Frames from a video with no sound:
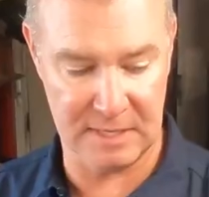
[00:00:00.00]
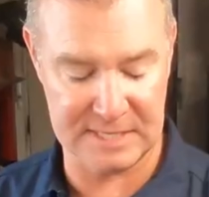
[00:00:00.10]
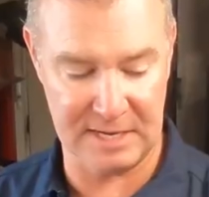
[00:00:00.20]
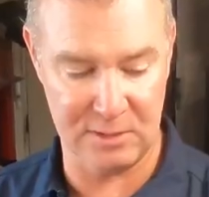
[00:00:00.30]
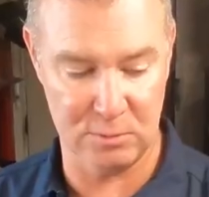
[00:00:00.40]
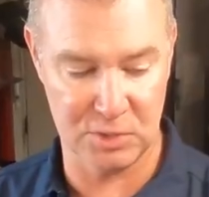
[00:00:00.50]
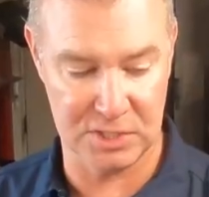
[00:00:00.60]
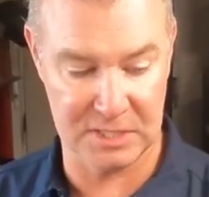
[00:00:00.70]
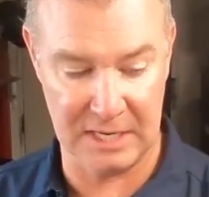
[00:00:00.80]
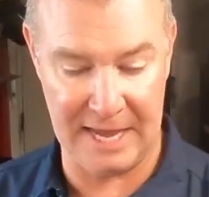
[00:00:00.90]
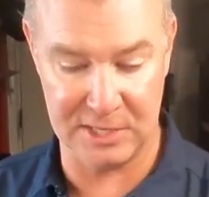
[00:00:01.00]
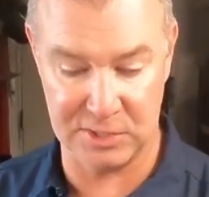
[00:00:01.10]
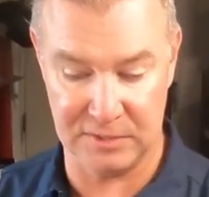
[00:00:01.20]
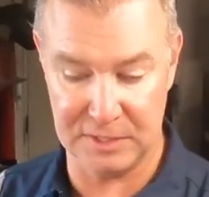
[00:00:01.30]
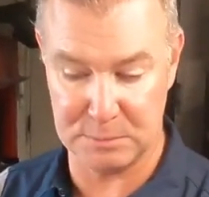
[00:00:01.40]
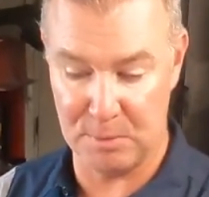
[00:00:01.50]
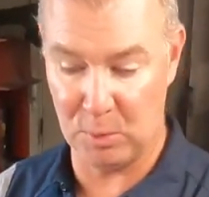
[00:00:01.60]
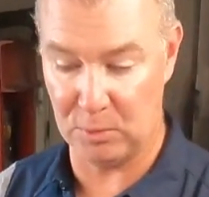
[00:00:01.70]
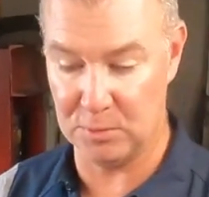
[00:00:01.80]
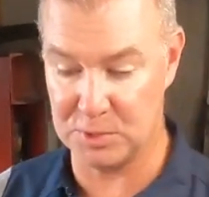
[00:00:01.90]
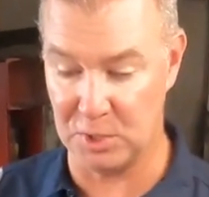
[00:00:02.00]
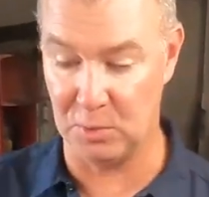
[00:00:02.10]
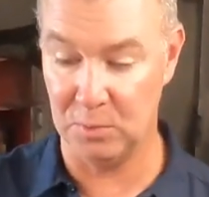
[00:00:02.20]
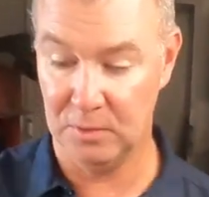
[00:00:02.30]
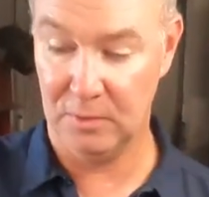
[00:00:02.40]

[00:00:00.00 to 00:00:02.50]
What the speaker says: That's how you adjust the lash on this motor. So